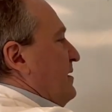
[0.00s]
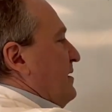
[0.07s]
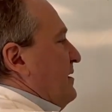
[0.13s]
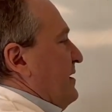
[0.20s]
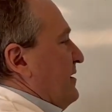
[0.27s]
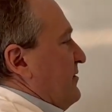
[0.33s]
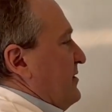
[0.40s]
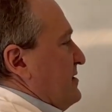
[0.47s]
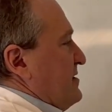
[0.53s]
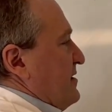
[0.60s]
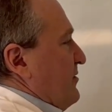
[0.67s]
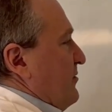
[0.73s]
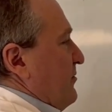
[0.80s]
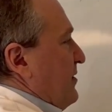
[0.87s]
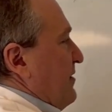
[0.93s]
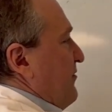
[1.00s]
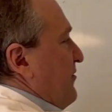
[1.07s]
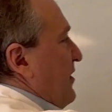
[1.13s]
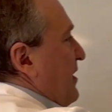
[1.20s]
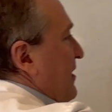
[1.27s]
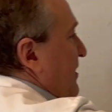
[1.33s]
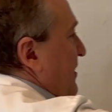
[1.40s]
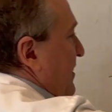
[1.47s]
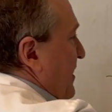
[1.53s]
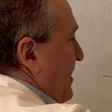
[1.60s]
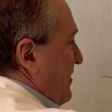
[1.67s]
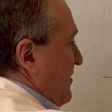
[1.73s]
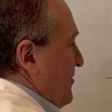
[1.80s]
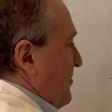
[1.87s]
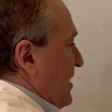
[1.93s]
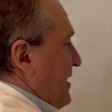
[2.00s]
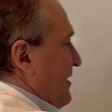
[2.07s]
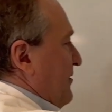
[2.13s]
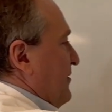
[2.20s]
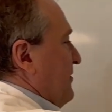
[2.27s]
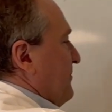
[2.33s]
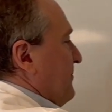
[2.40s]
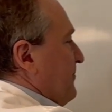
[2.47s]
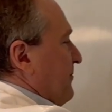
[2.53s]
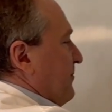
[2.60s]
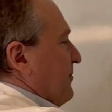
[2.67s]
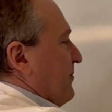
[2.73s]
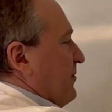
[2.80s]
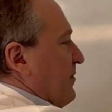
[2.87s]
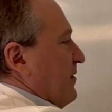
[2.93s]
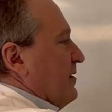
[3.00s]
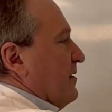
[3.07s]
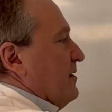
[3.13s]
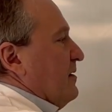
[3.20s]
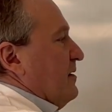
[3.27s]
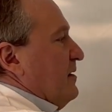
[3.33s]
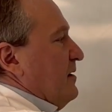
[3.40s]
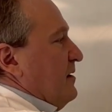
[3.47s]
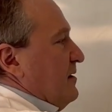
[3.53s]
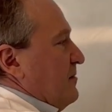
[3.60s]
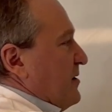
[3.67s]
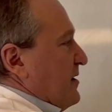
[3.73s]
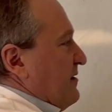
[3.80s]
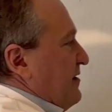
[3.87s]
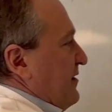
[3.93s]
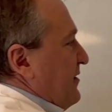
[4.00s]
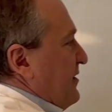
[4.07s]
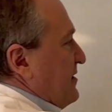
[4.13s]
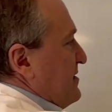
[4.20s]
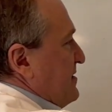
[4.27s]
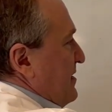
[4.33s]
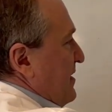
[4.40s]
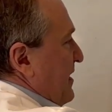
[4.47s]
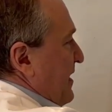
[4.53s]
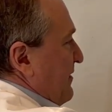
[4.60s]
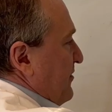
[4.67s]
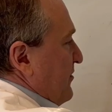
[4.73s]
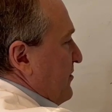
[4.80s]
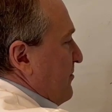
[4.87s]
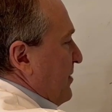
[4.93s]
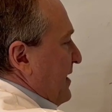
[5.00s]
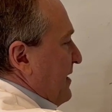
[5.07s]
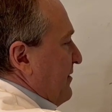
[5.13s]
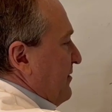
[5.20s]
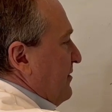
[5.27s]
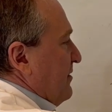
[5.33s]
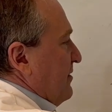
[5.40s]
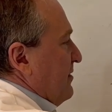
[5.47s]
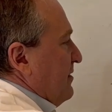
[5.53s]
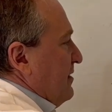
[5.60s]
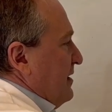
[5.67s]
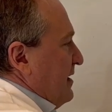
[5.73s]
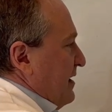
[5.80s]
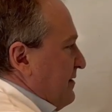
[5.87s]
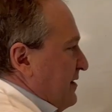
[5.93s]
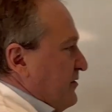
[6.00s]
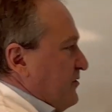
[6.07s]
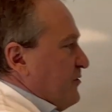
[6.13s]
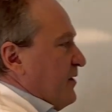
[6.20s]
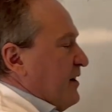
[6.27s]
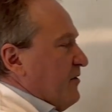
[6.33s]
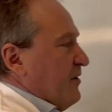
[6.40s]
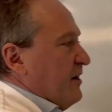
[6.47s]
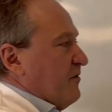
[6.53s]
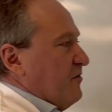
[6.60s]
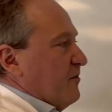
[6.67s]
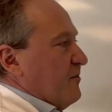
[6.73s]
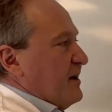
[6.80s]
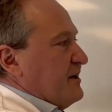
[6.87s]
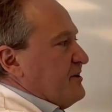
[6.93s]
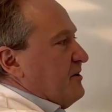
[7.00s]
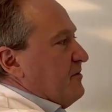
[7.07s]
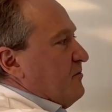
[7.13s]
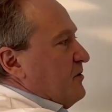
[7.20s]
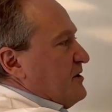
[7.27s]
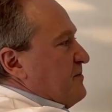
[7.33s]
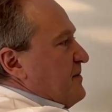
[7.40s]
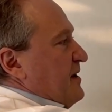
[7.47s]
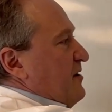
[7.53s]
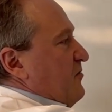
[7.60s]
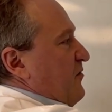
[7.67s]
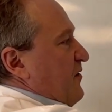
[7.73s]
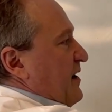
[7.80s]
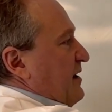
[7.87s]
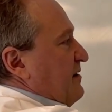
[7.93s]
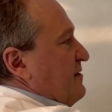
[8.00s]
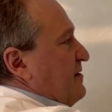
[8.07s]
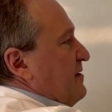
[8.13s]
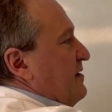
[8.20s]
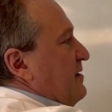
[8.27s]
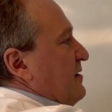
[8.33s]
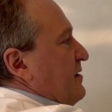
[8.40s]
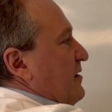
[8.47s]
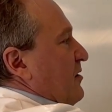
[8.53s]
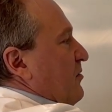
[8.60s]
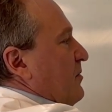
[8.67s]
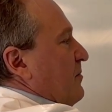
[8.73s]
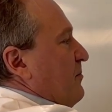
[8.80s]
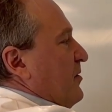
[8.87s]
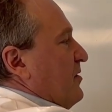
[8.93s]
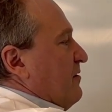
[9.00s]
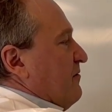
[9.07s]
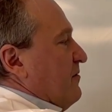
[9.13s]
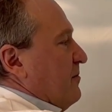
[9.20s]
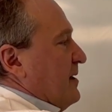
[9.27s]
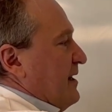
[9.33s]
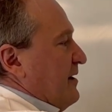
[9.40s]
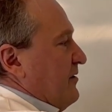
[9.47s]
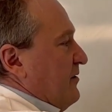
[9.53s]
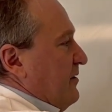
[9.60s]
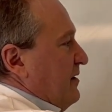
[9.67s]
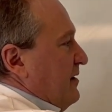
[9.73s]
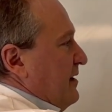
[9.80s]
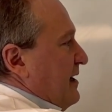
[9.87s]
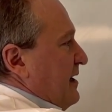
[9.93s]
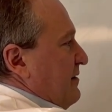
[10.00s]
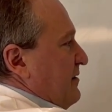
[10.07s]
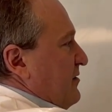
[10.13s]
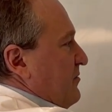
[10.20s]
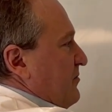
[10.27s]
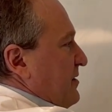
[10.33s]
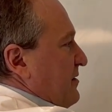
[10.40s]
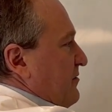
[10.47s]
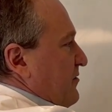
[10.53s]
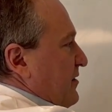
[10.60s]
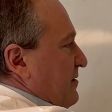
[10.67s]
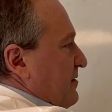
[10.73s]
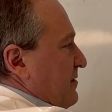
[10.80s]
Here is the urethra and the bladder. The bacteria enter the bladder, and they trigger an inflammation which may affect the lower part of the bladder and the urethra.